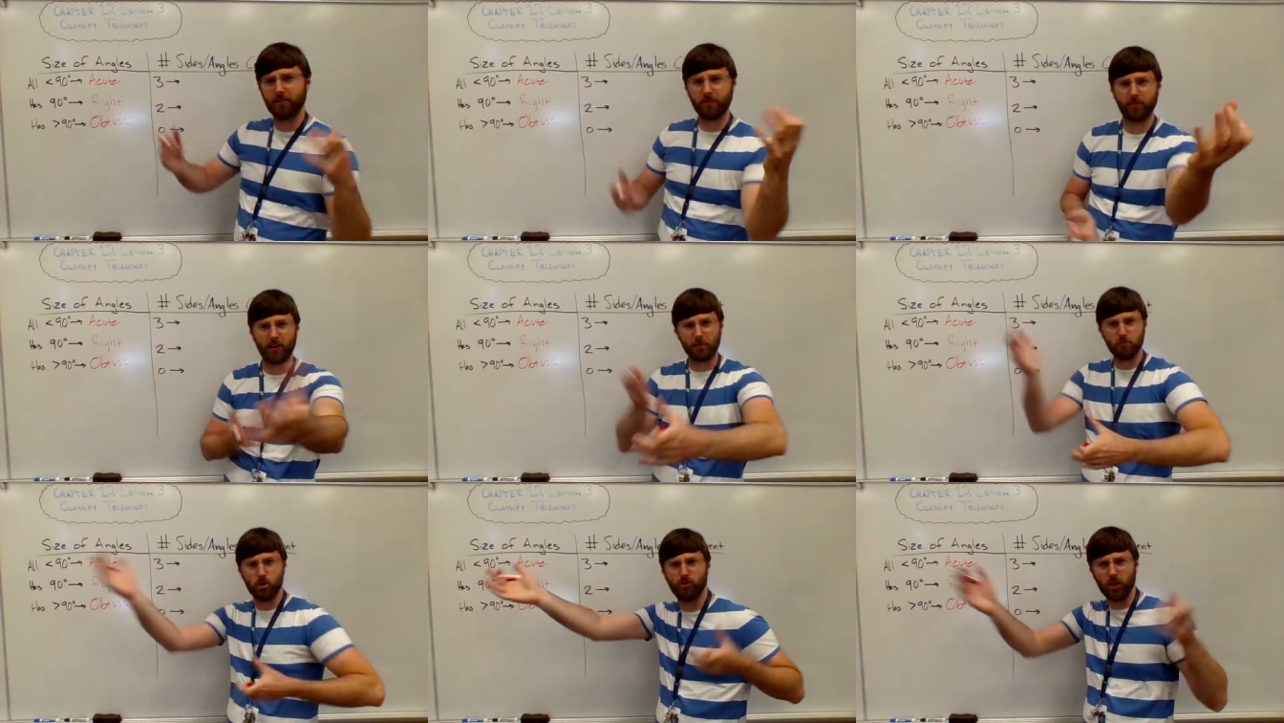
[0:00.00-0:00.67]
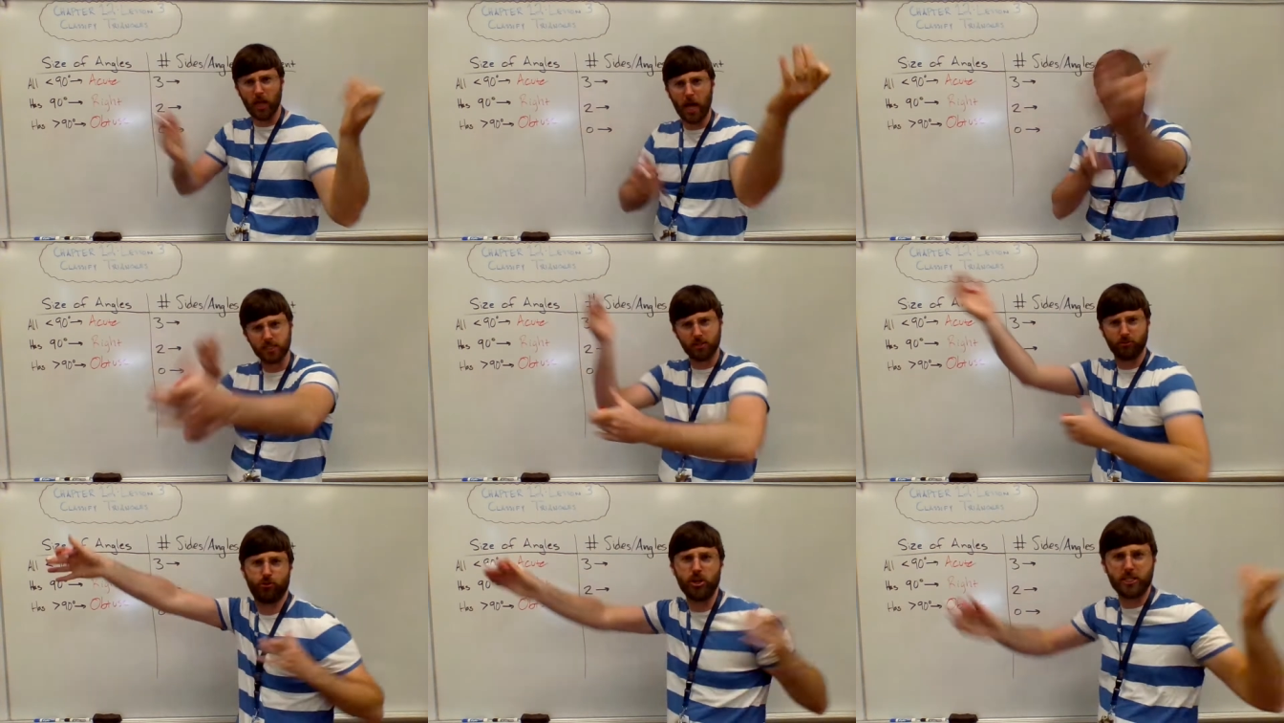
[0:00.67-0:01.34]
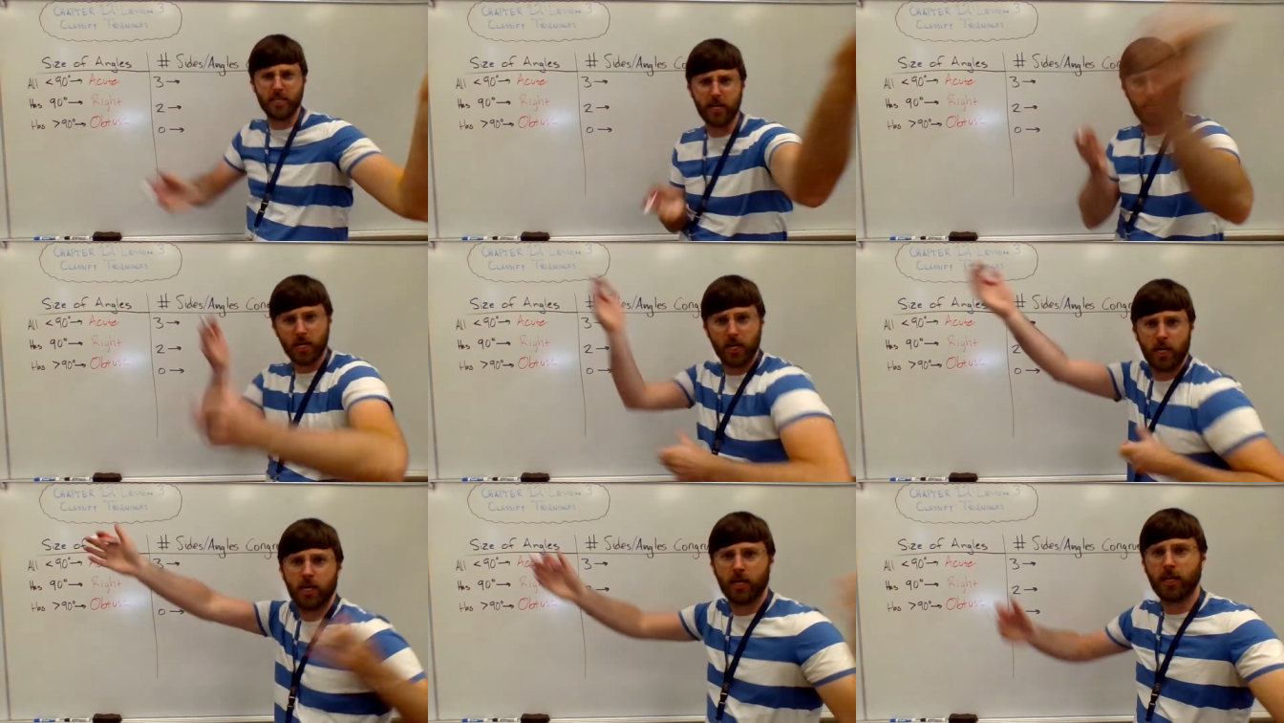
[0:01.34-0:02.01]
If I move a lot, does it freeze it?
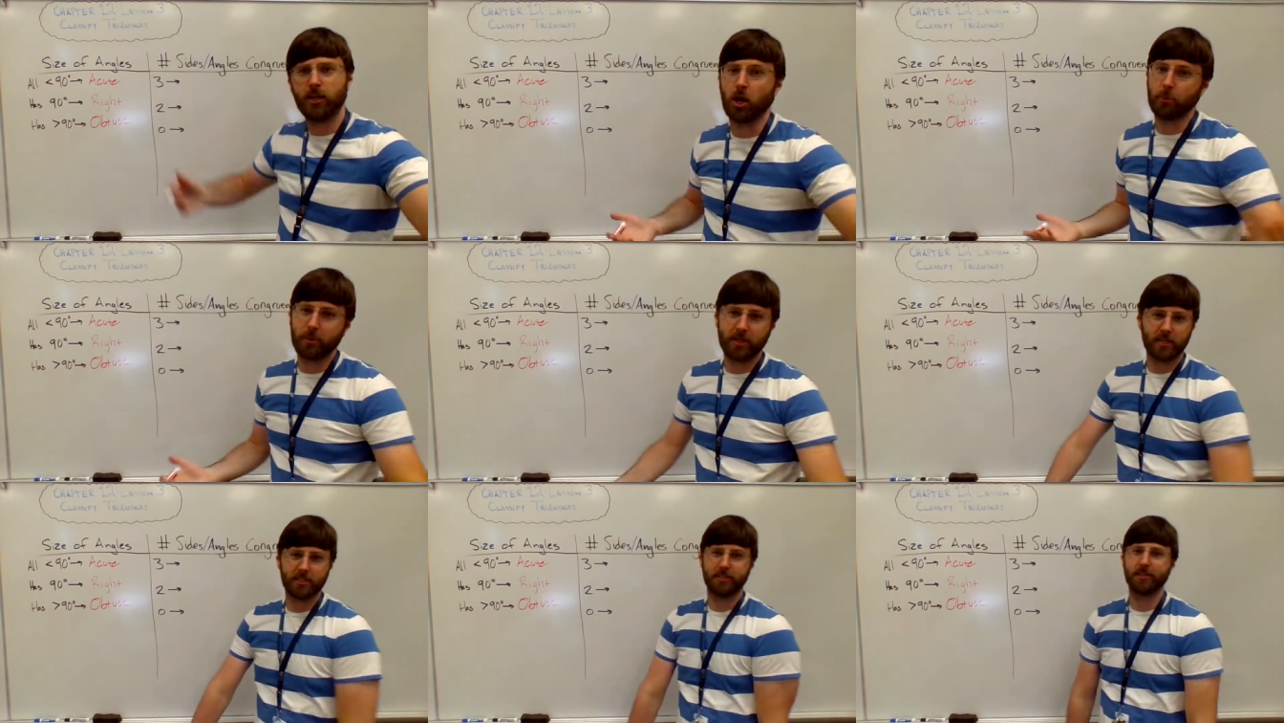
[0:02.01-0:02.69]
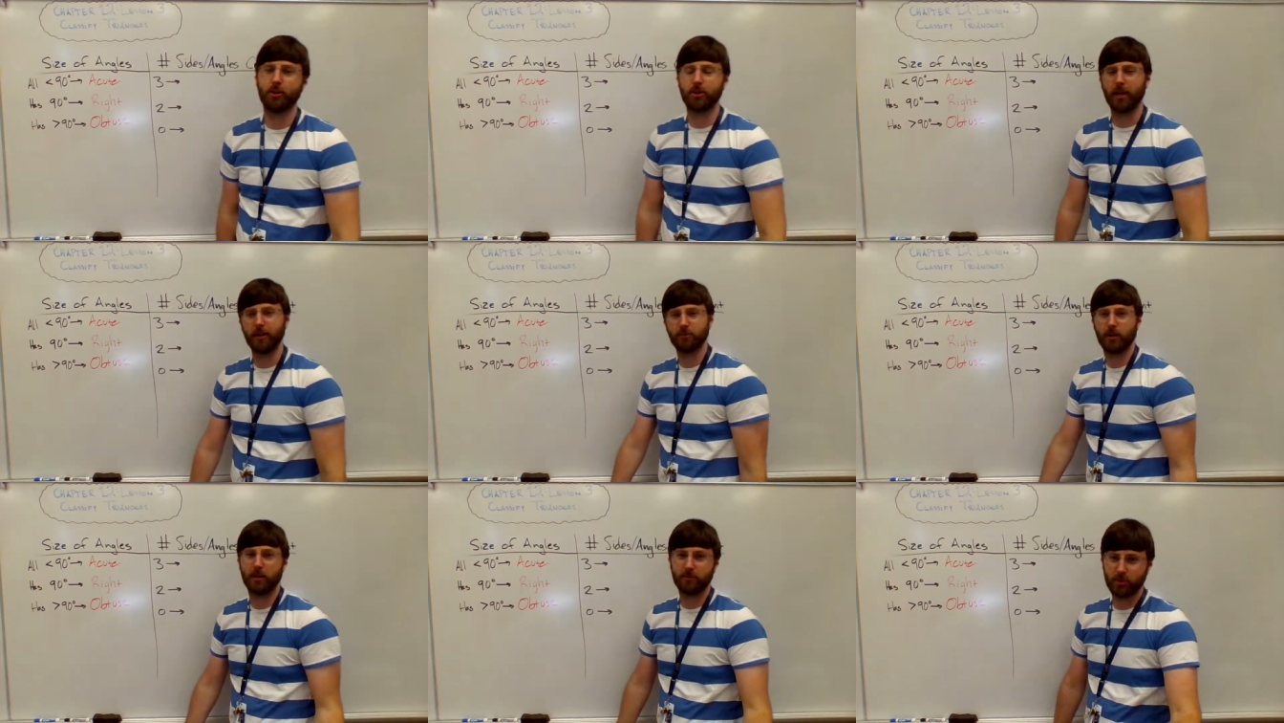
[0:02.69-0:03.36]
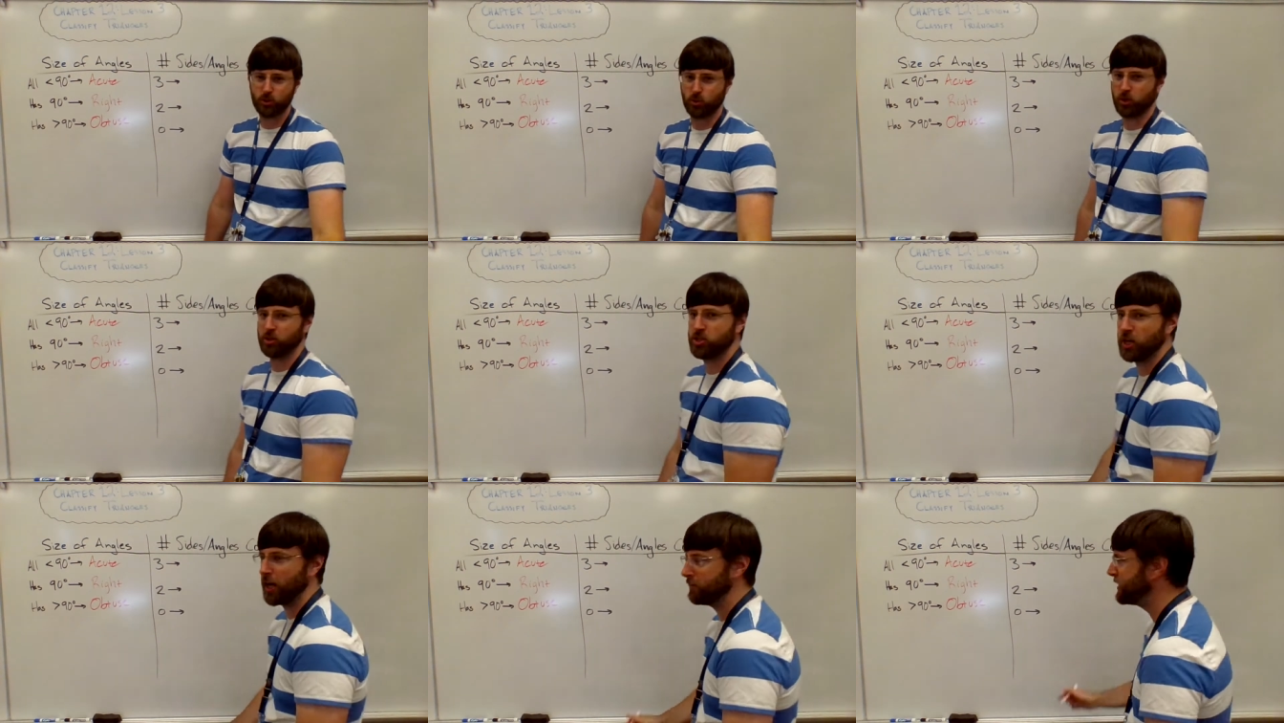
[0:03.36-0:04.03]
Nope, it doesn't. Okay, well, it was worth a
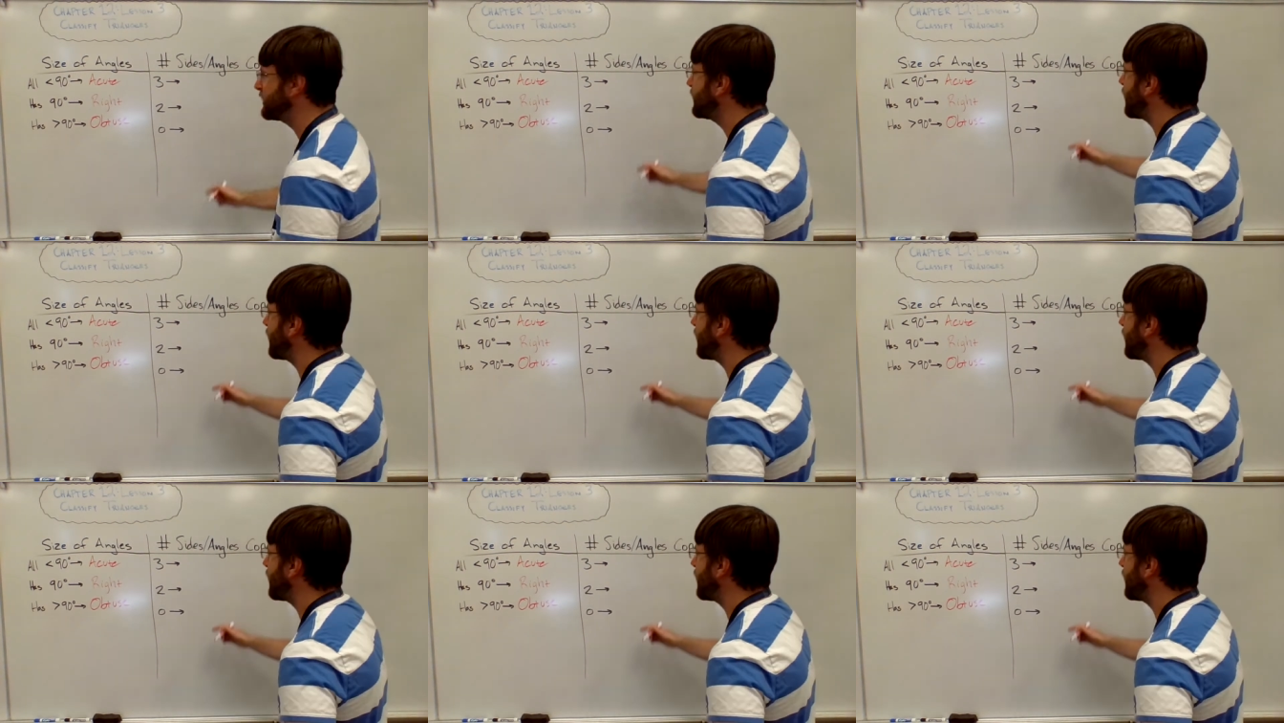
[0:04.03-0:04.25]
shot.